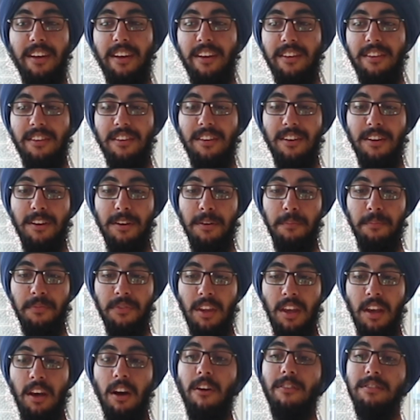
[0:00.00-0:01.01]
And
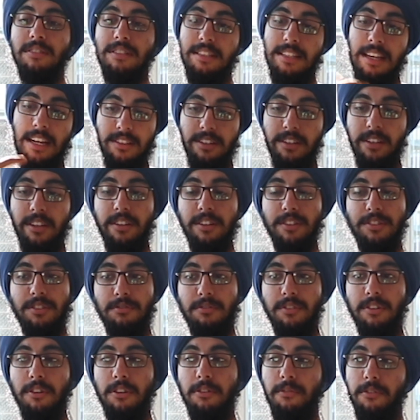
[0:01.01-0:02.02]
um, obviously, as an Indian
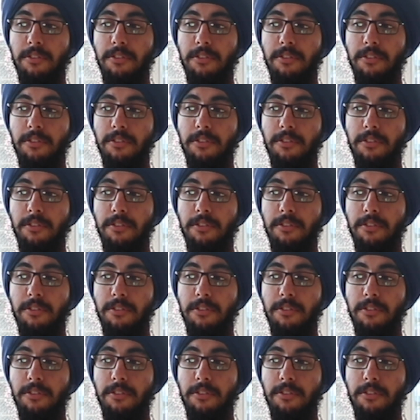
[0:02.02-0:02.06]
student, you,